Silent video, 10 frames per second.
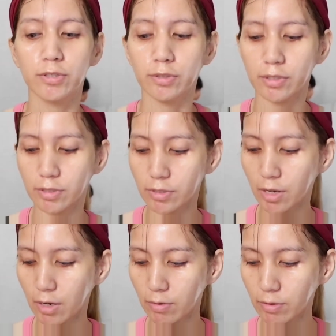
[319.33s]
So this
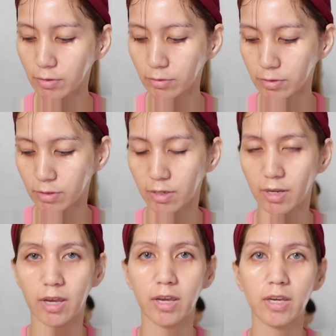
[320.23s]
is how it looks
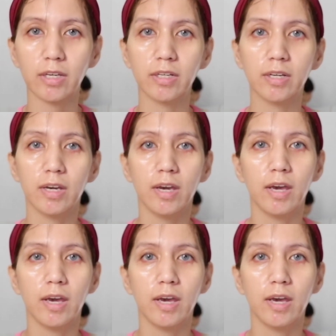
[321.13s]
like.